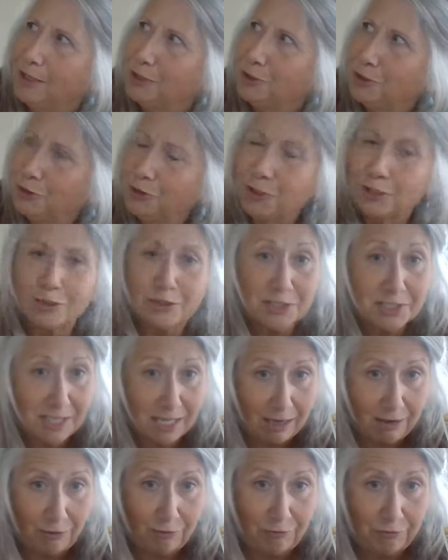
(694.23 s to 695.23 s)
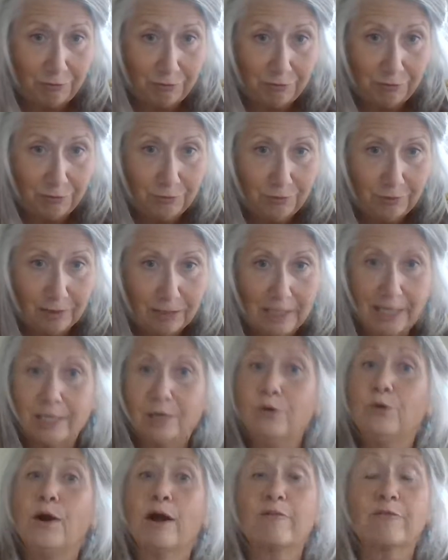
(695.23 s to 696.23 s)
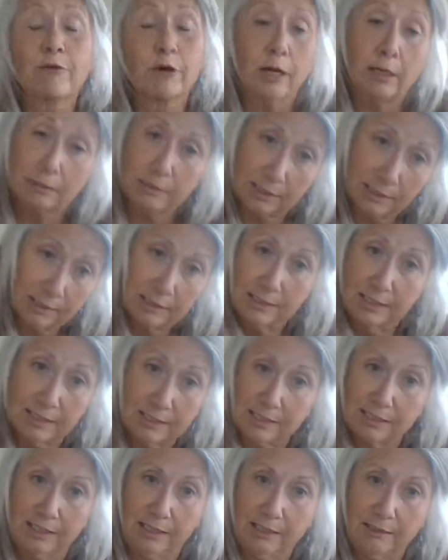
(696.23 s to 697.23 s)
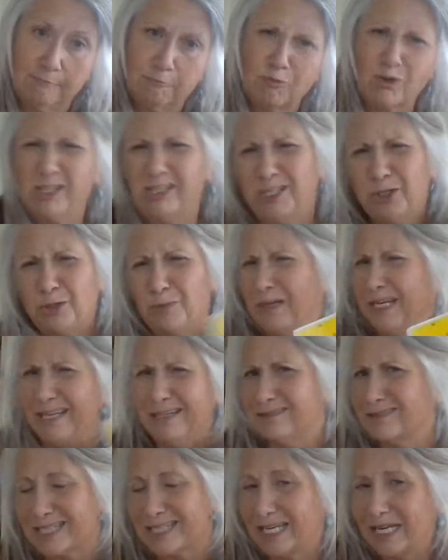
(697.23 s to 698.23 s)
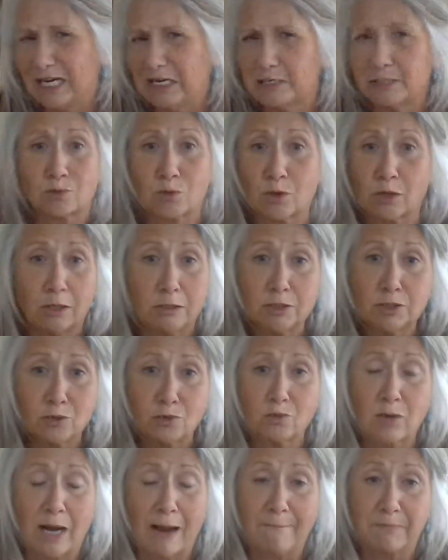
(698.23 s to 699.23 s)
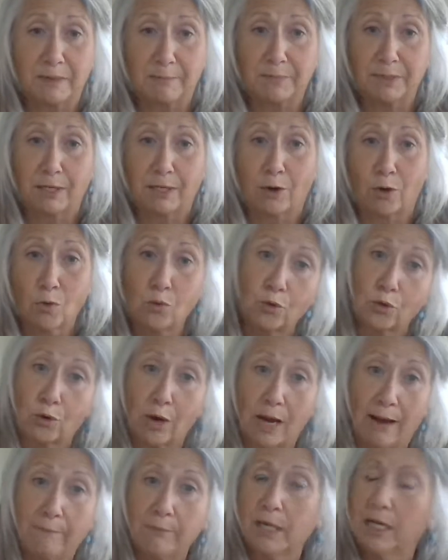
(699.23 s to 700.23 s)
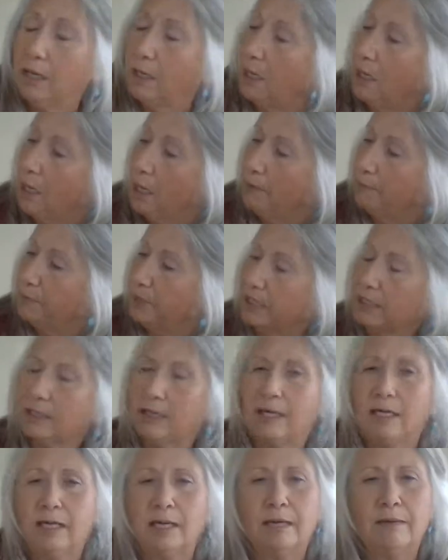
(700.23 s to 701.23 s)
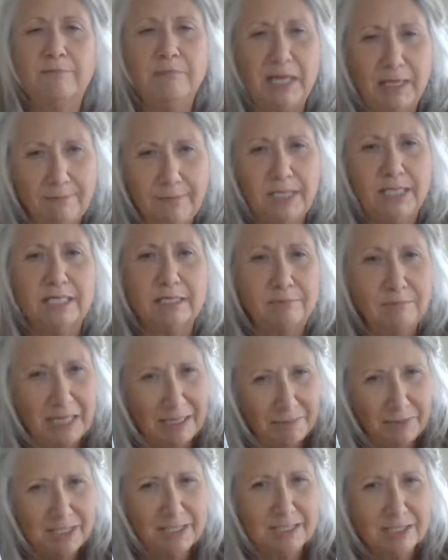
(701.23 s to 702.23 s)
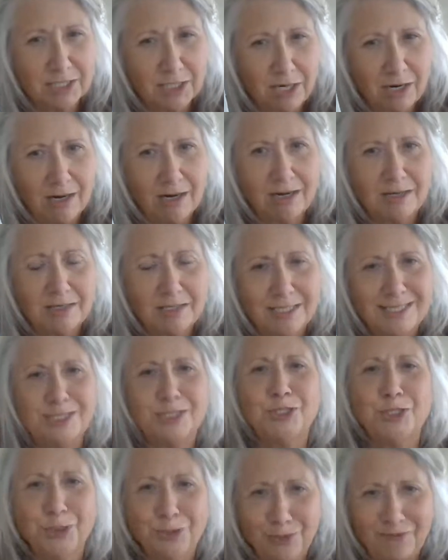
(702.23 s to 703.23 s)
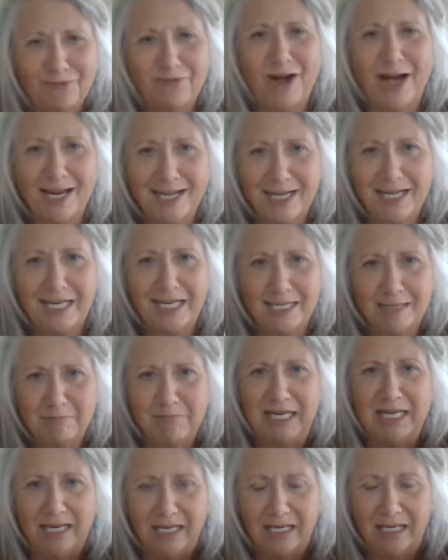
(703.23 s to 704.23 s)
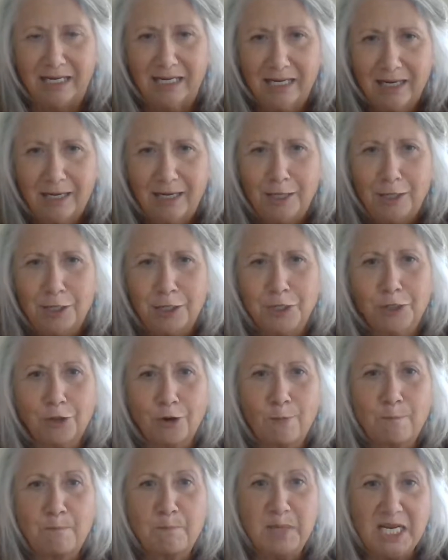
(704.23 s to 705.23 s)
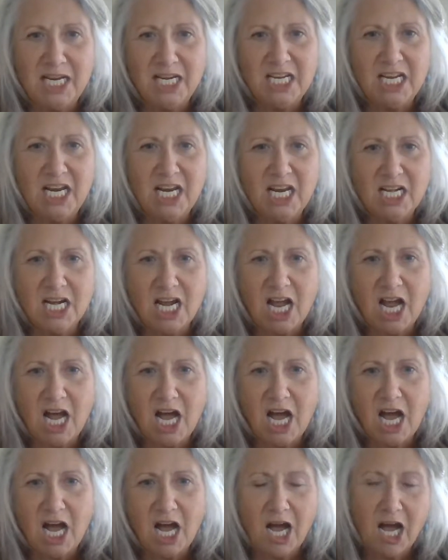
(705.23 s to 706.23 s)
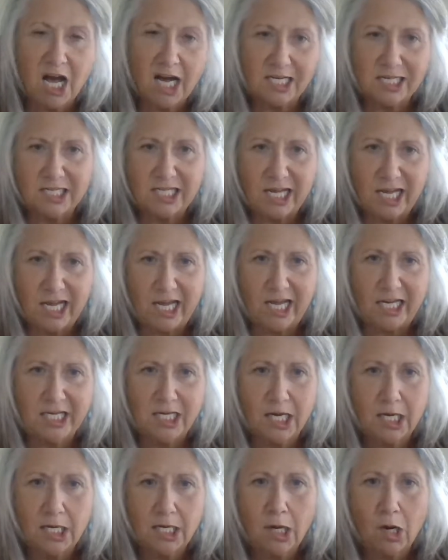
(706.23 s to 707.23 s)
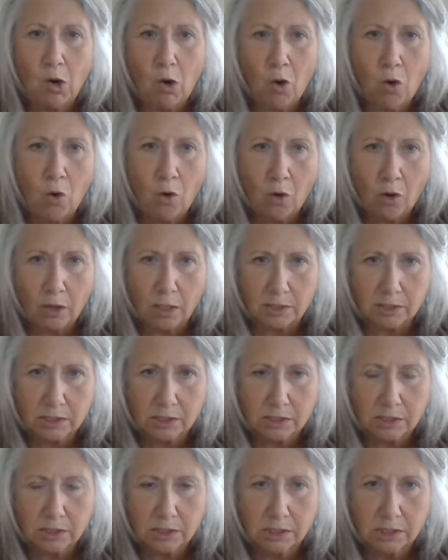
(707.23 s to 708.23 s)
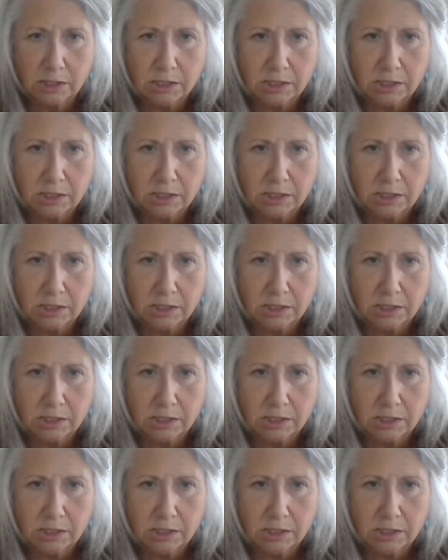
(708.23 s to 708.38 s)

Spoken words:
to yourself and whoever else is listening, really nobody else cares. We're all so wrapped up in our own crap. But maybe this card is you finally admitting you're beating a dead horse.